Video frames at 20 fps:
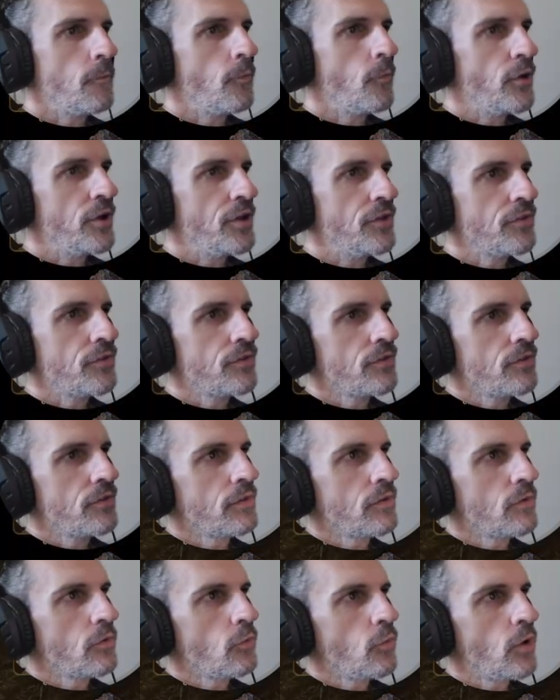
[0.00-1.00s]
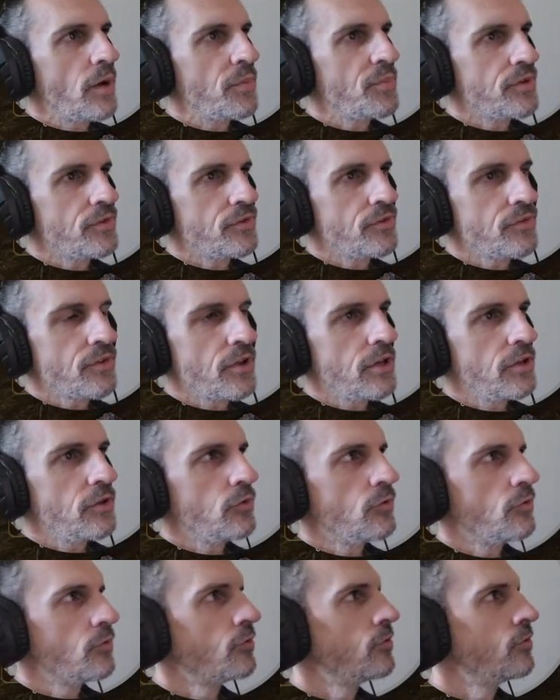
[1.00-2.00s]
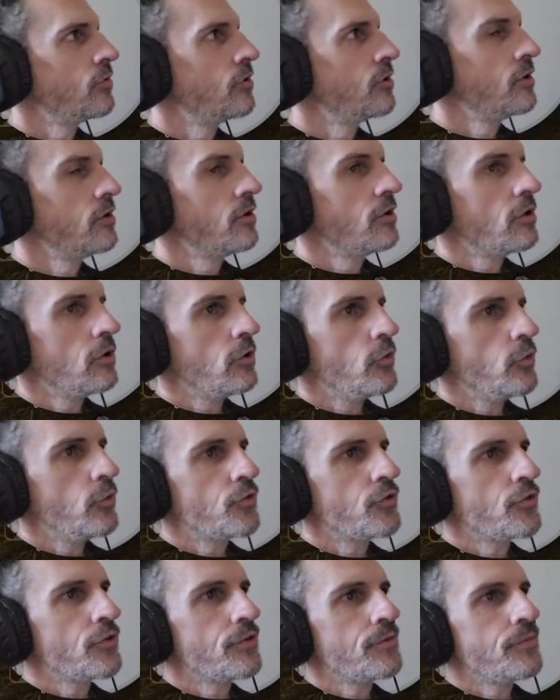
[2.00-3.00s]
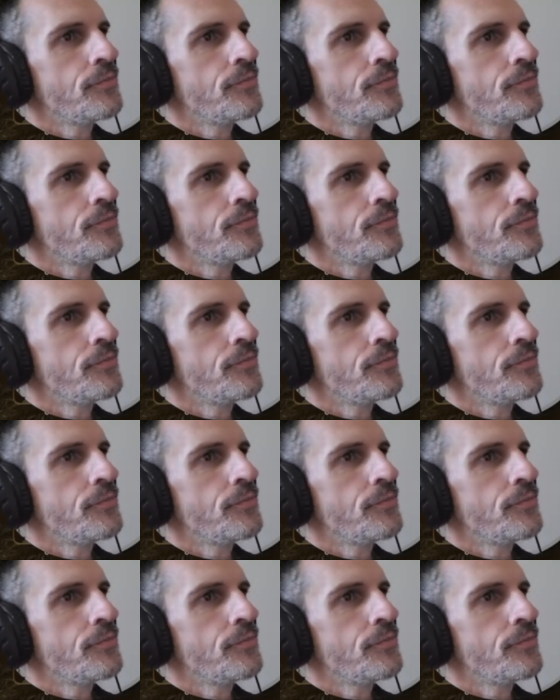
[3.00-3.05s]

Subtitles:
with weapons that you loot.